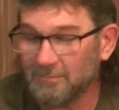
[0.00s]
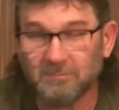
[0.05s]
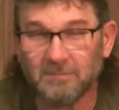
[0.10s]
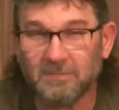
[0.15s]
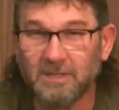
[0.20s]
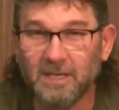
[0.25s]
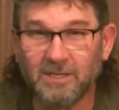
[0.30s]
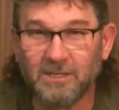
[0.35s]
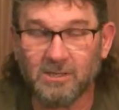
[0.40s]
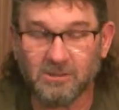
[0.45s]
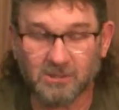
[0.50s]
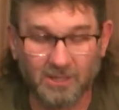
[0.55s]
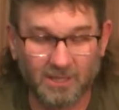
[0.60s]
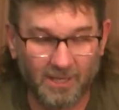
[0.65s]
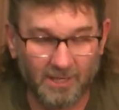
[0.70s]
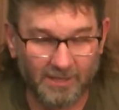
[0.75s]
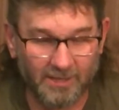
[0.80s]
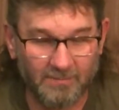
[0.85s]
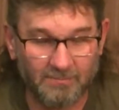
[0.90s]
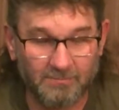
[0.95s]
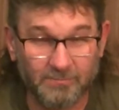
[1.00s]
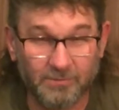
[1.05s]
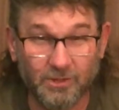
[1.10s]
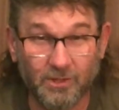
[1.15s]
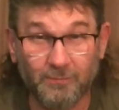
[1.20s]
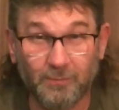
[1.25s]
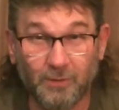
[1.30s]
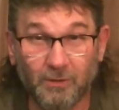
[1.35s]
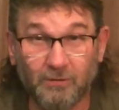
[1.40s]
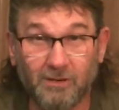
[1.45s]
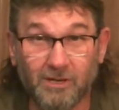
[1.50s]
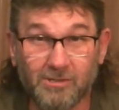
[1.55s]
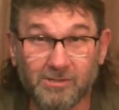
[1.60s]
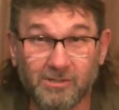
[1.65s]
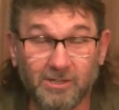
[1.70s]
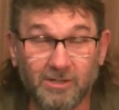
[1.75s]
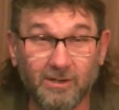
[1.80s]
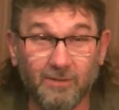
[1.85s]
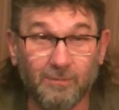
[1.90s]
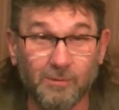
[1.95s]
He does a lot of them. So if you're
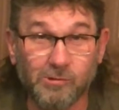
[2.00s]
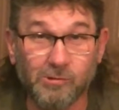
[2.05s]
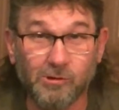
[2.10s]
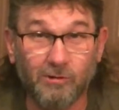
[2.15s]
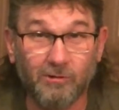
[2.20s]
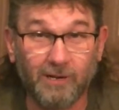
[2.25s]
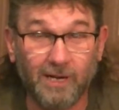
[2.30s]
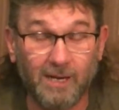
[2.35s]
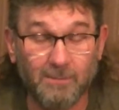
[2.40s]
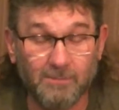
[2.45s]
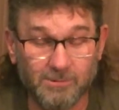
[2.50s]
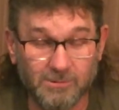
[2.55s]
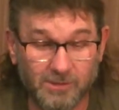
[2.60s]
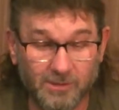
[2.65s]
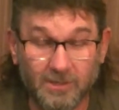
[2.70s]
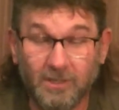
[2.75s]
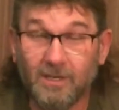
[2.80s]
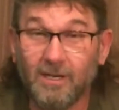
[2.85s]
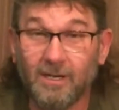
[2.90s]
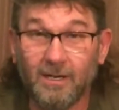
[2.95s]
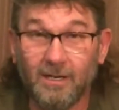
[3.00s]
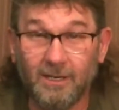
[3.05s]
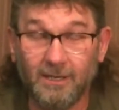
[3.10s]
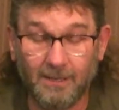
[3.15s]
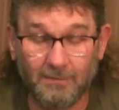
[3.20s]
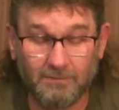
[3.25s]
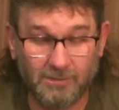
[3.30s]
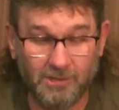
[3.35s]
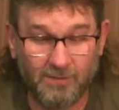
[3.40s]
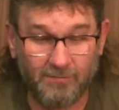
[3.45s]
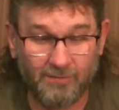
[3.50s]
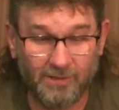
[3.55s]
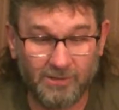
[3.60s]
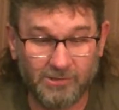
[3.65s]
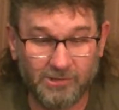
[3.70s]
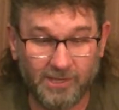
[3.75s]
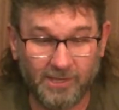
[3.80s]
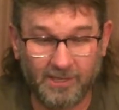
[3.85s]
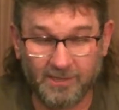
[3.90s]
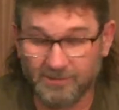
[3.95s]
interested in different trail cameras, definitely
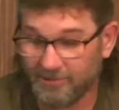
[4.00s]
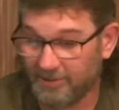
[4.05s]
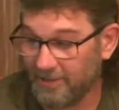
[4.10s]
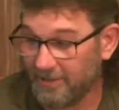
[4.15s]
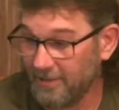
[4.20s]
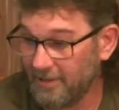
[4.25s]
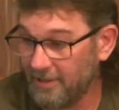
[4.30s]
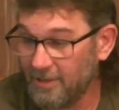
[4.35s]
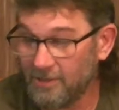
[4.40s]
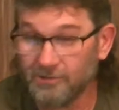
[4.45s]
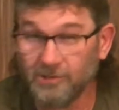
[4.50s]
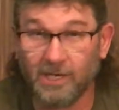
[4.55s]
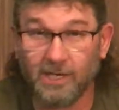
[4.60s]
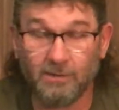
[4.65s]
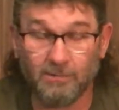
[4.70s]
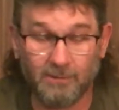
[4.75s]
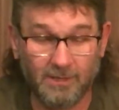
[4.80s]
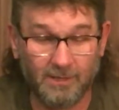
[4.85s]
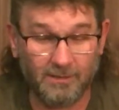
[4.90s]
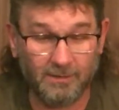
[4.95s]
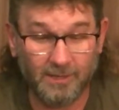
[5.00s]
check his channel out.